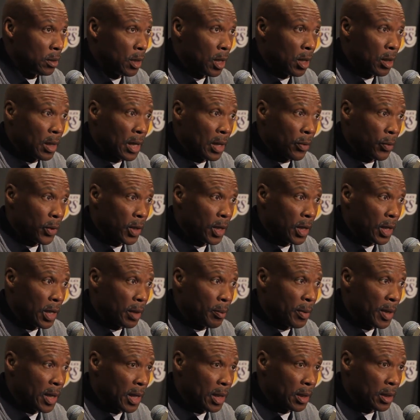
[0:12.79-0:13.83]
No, not really. I
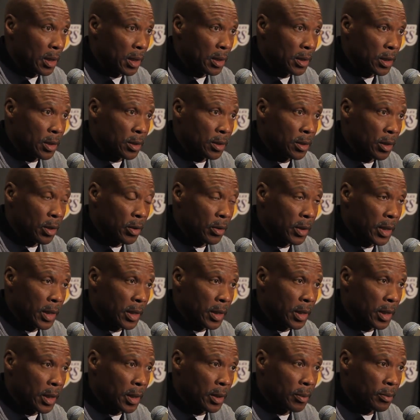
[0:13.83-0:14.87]
mean, I, I just know
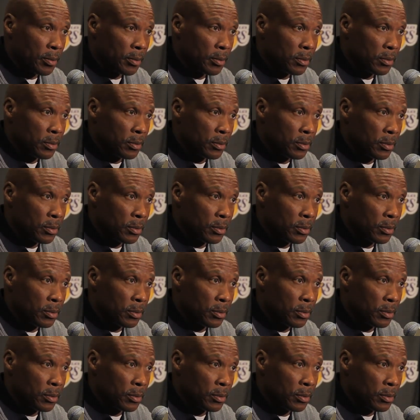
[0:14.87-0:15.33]
that um,